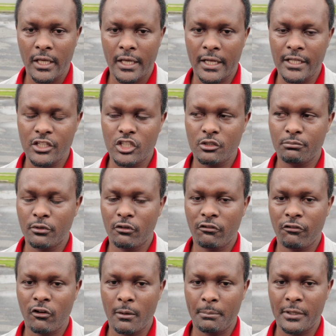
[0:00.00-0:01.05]
eligible
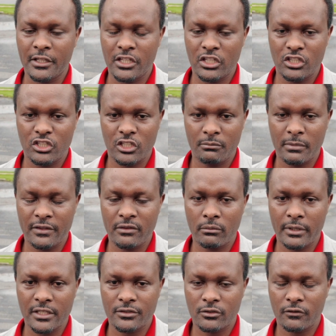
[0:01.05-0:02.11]
for application, but the
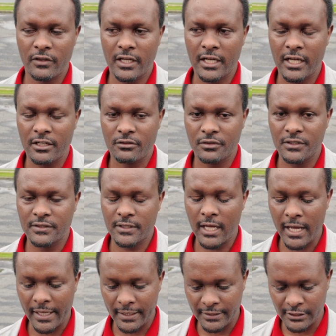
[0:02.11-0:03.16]
rest of the countries
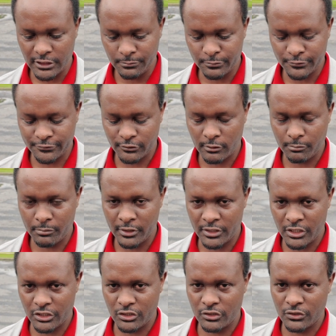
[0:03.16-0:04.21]
are eligible for
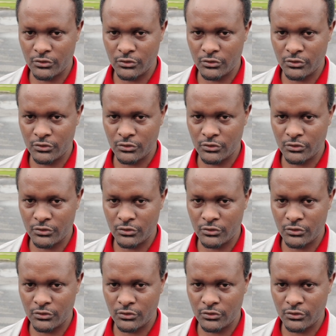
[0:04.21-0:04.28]
application.